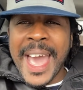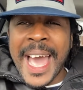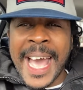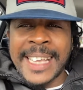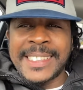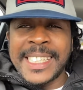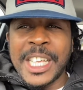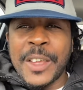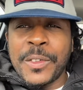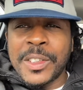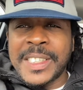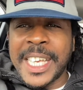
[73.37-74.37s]
I said, if
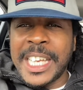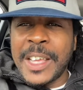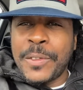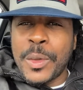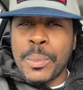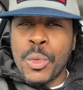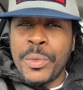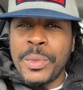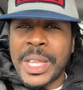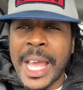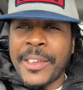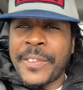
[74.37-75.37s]
you said, if you move,
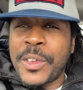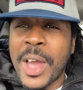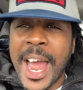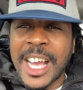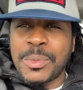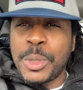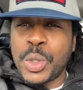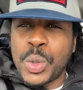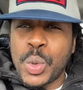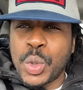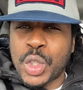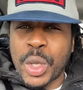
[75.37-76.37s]
uh, if you ask me to
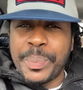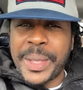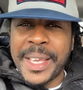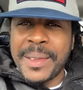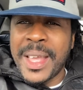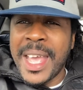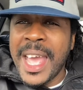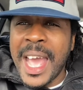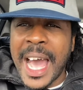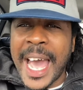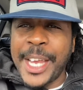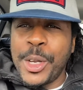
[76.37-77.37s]
do something,
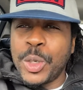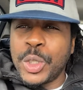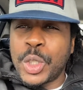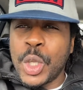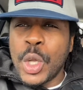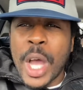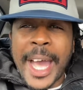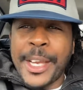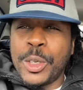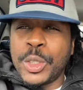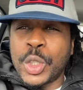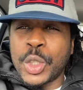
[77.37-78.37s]
I don't, I
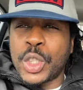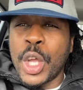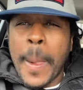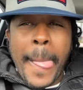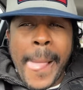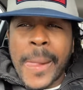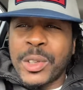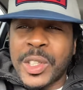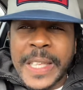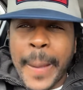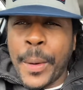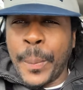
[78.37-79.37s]
don't just
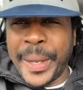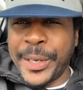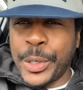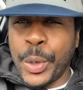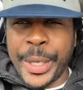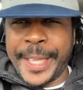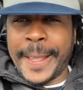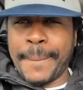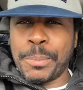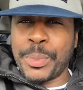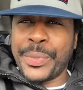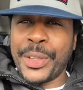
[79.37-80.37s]
step up and do it.
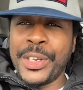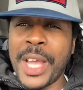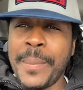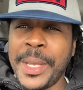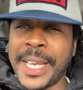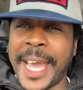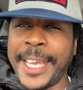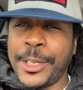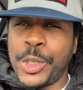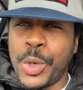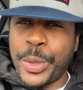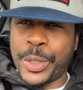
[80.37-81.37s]
You know what I mean? I
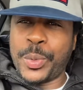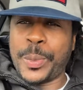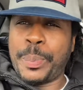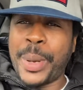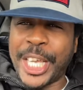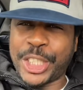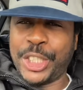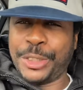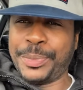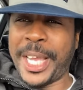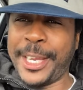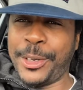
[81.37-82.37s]
do it with passion.
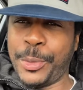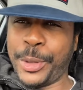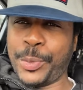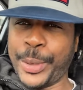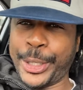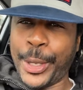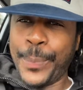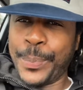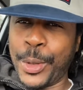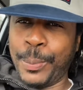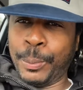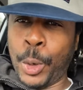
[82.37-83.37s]
I do it with
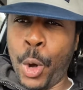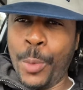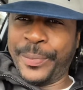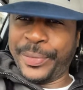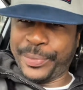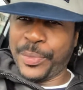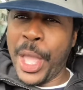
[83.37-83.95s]
humph.